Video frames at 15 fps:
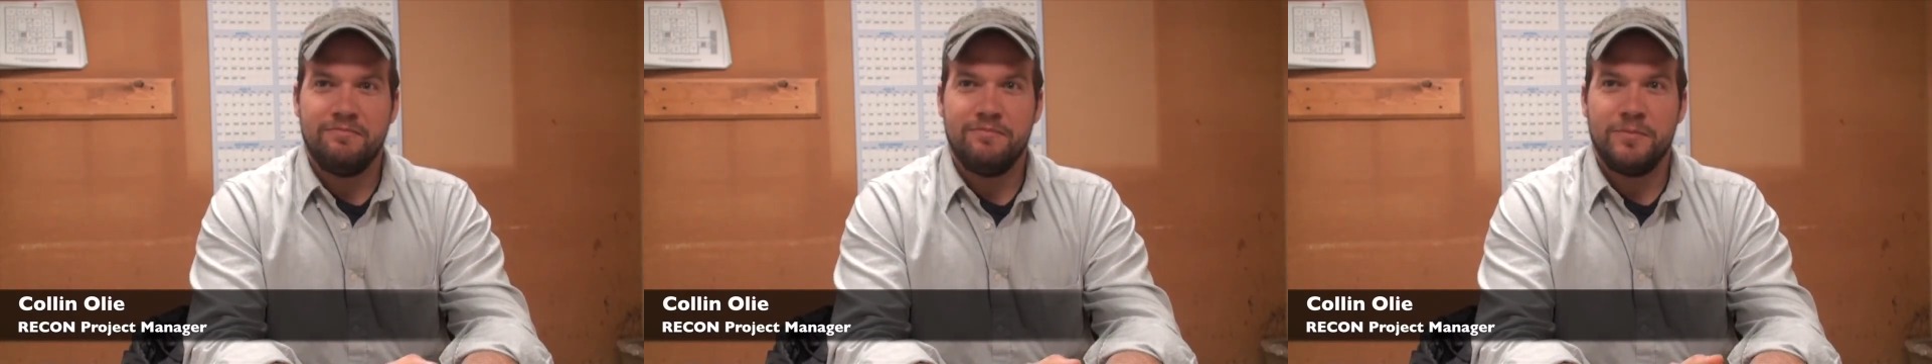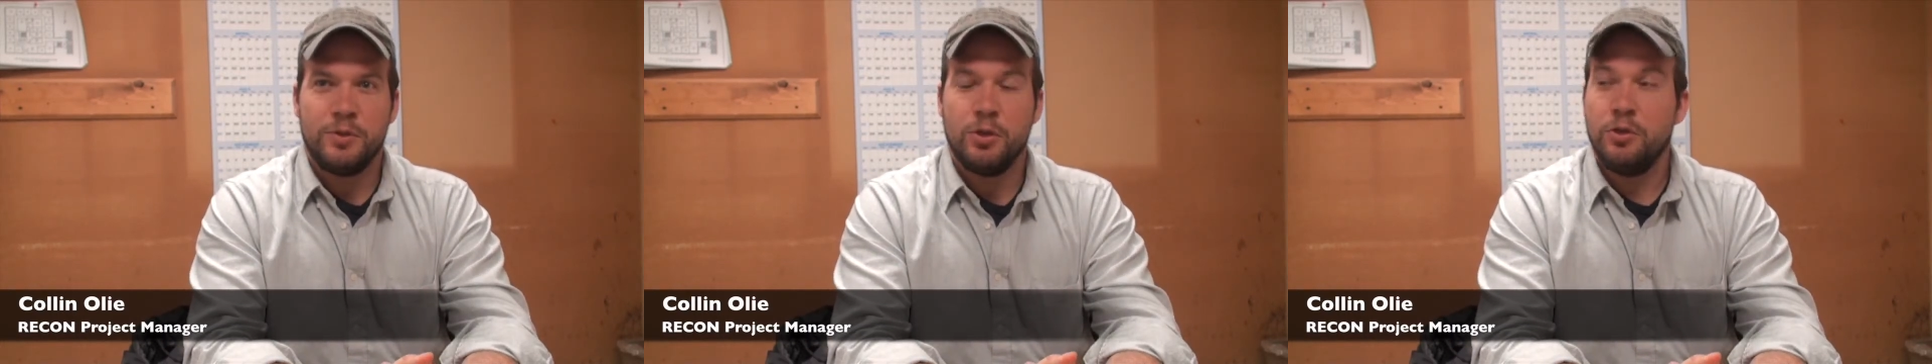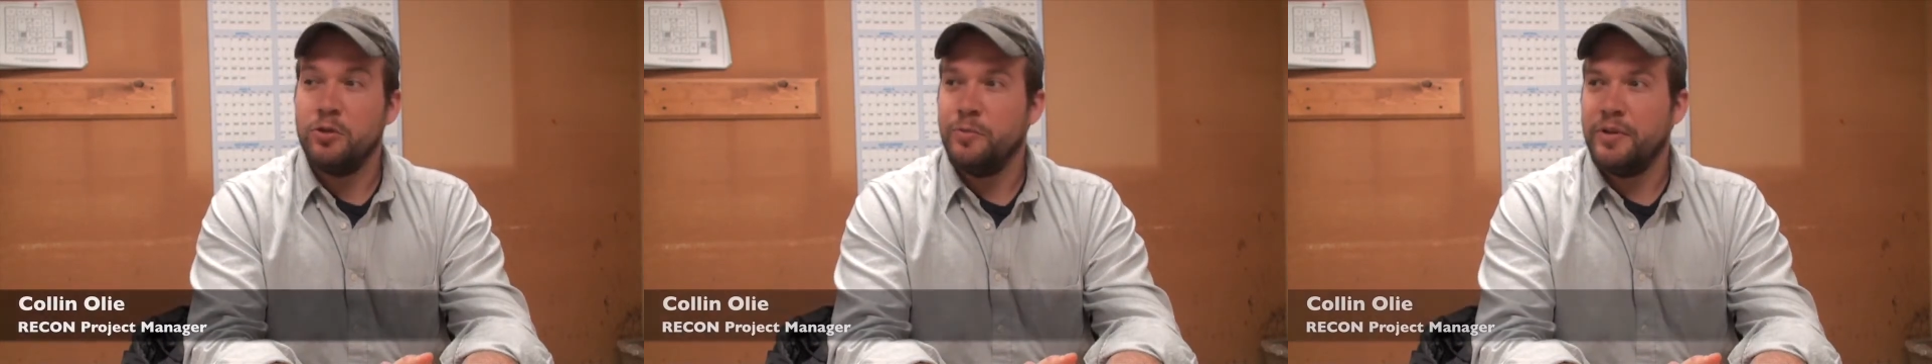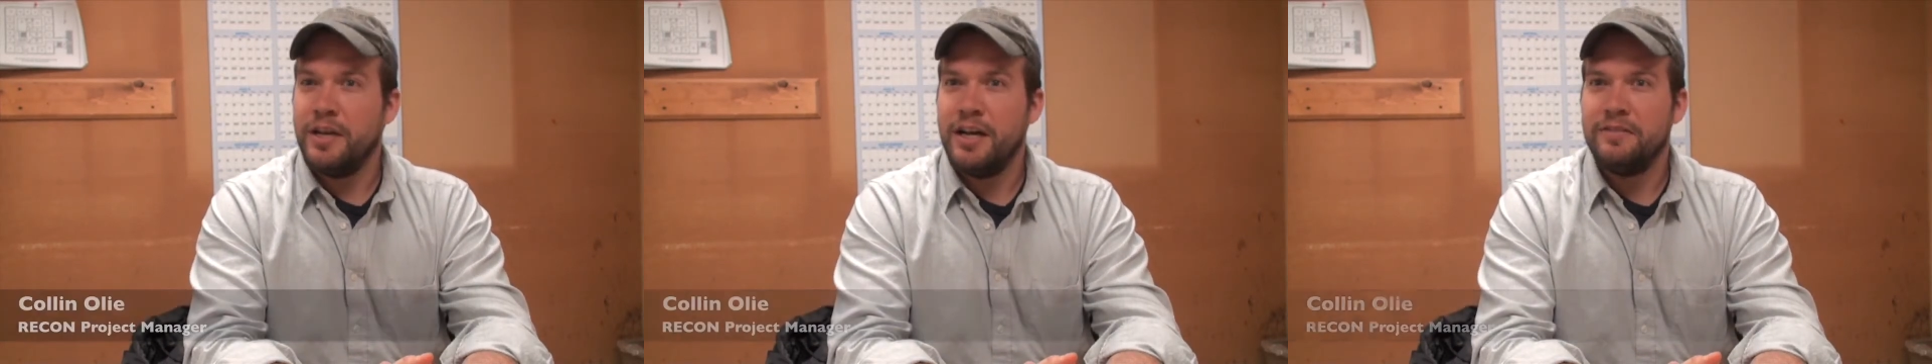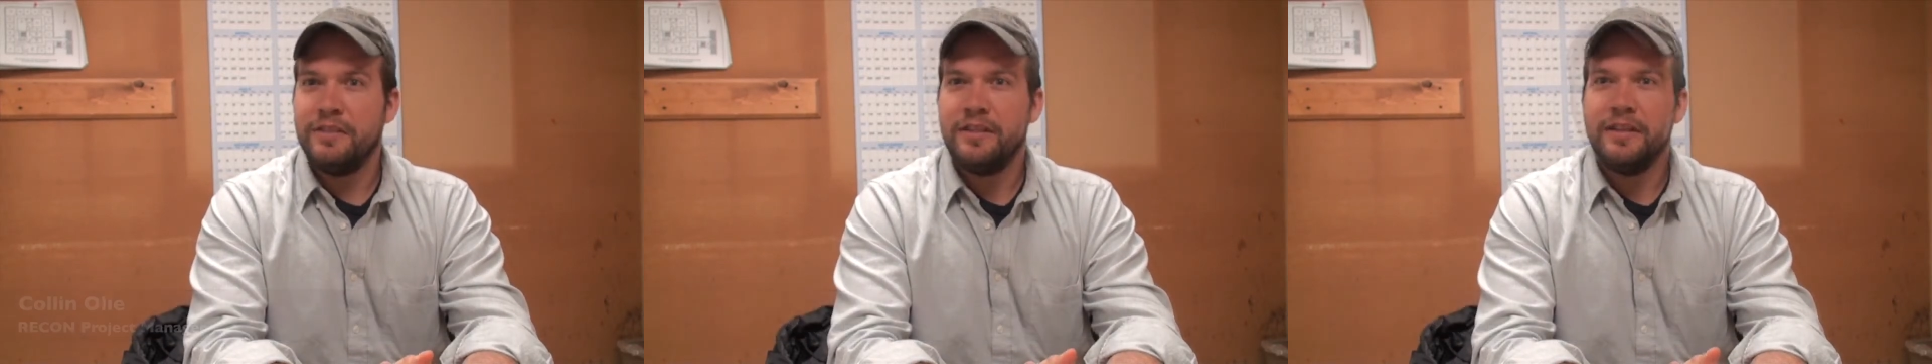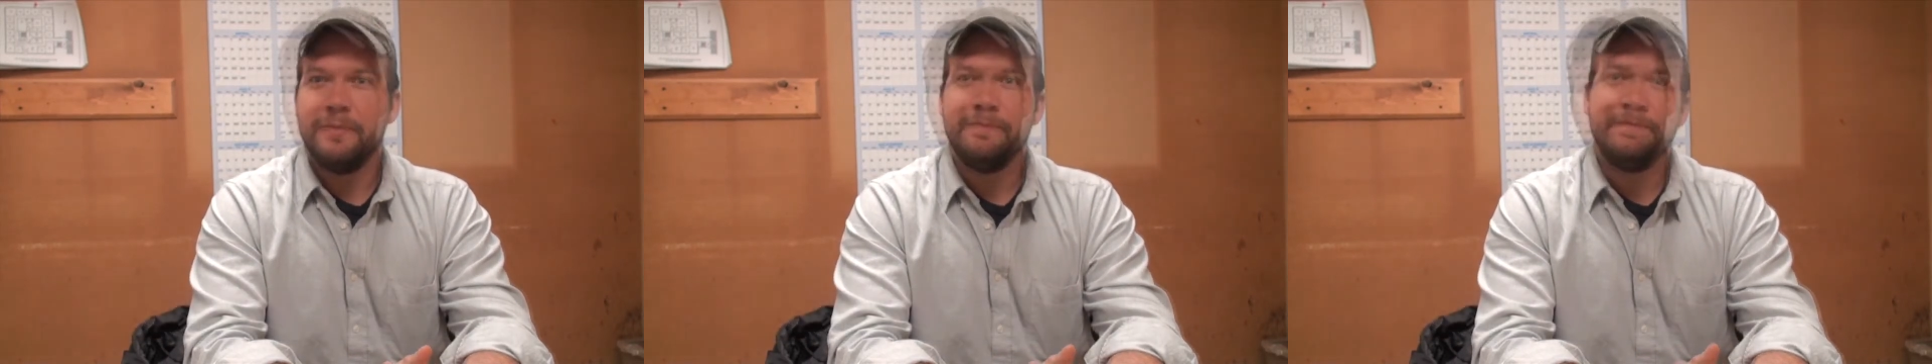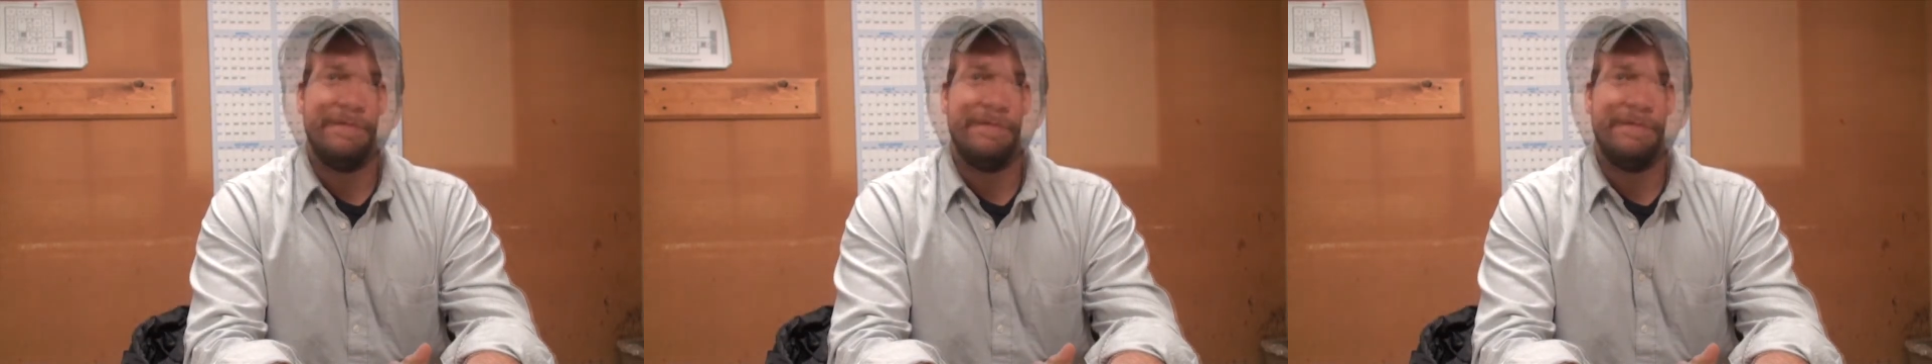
So a little bit of everything.